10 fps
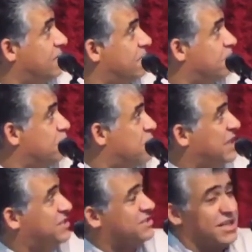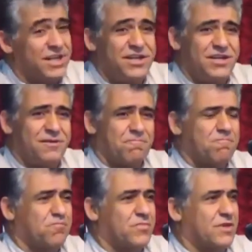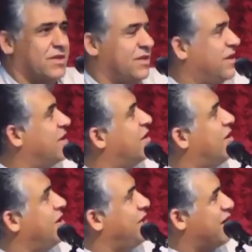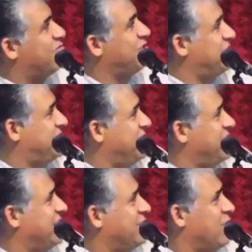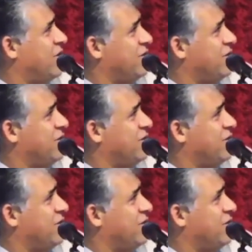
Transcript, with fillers: that's the area I love this area and I